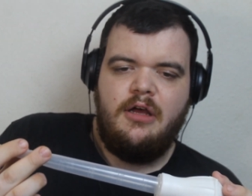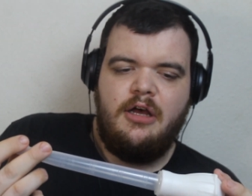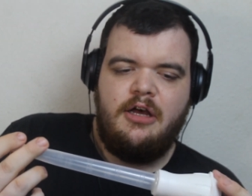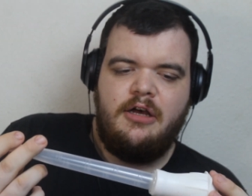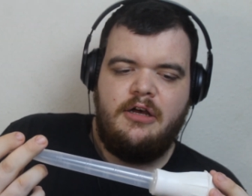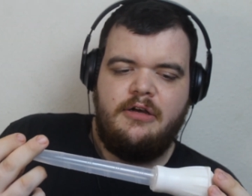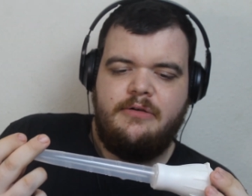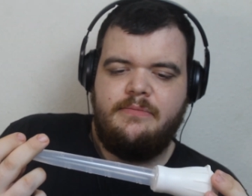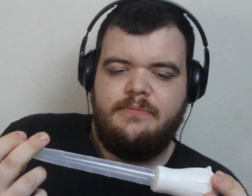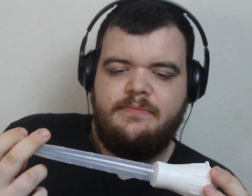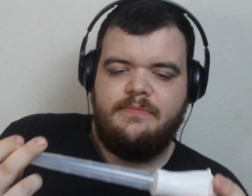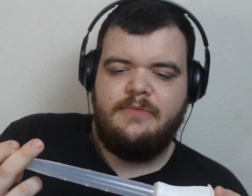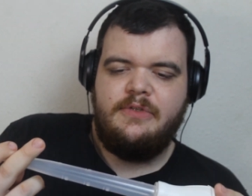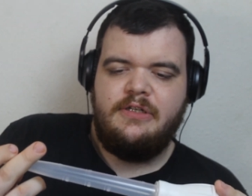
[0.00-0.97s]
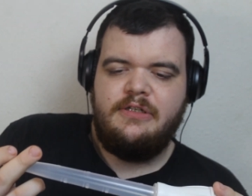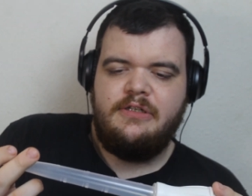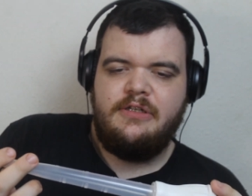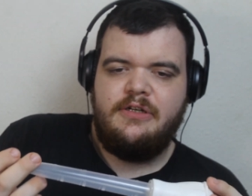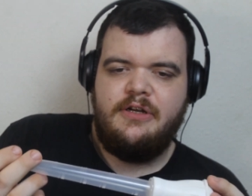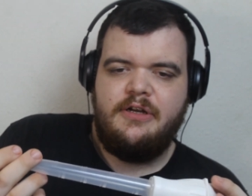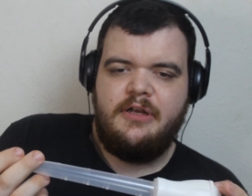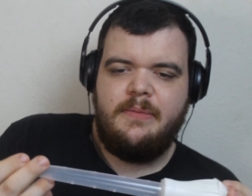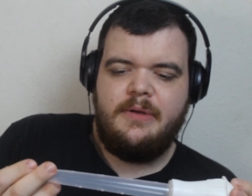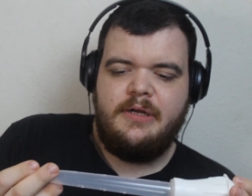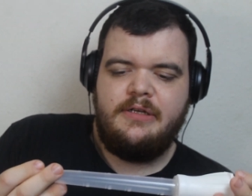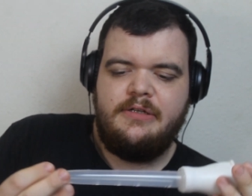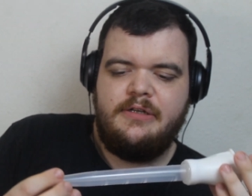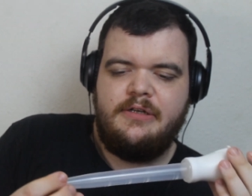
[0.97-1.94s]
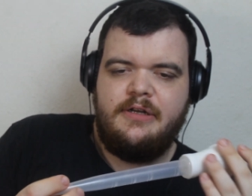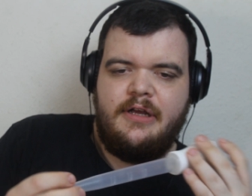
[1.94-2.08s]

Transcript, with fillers: Um, is the turkey baster.